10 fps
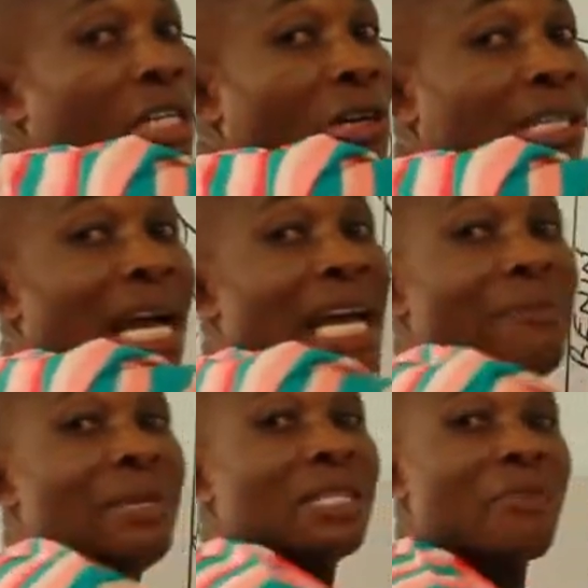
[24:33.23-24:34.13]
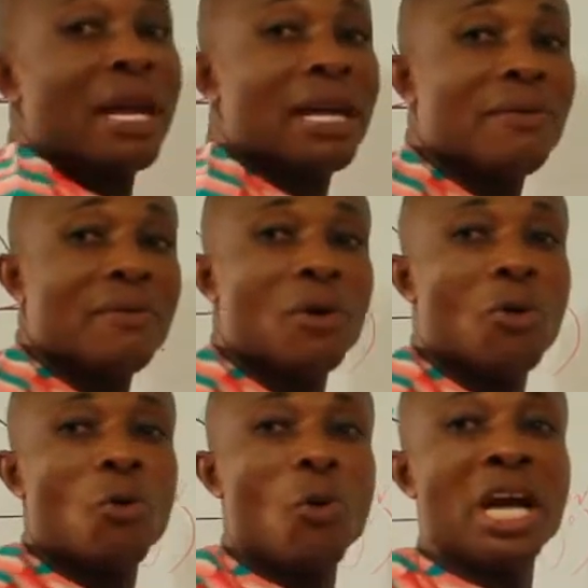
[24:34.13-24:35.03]
the northern hemisphere
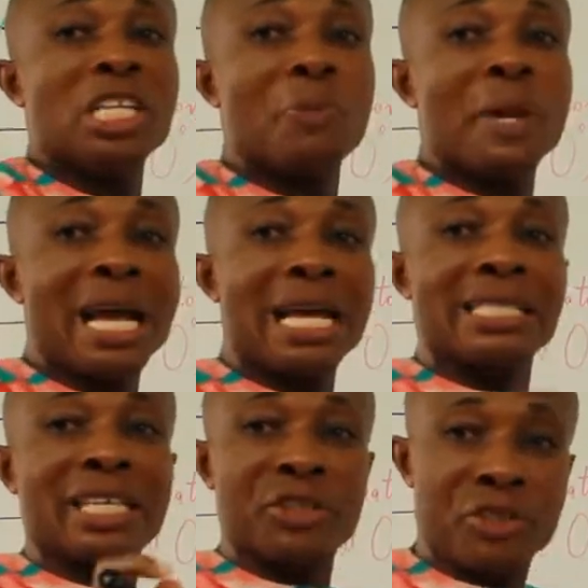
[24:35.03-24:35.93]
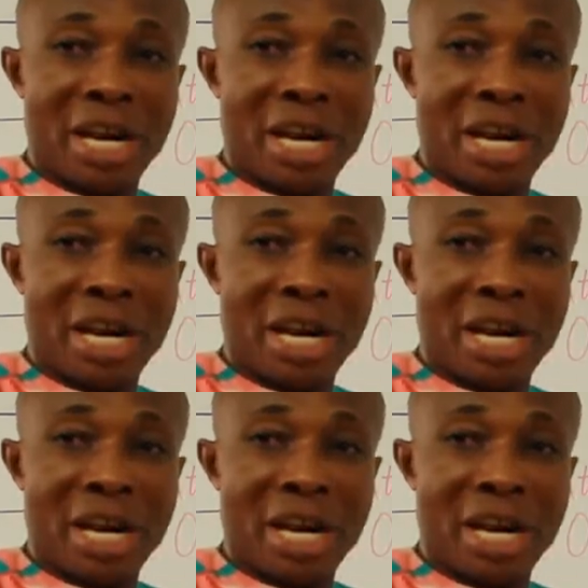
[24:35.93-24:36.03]
will experience